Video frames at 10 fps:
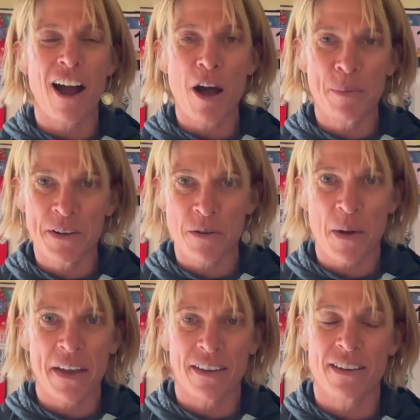hop on your
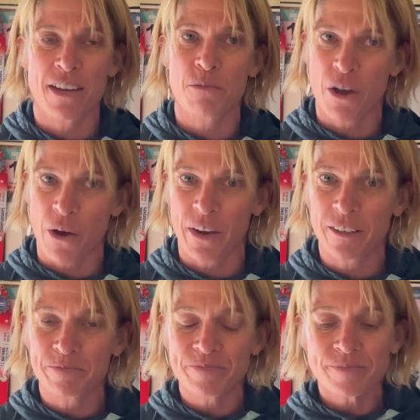bike and keep
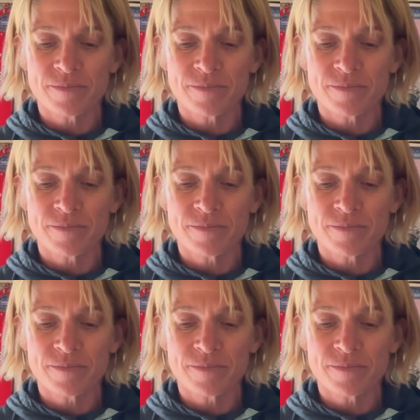going.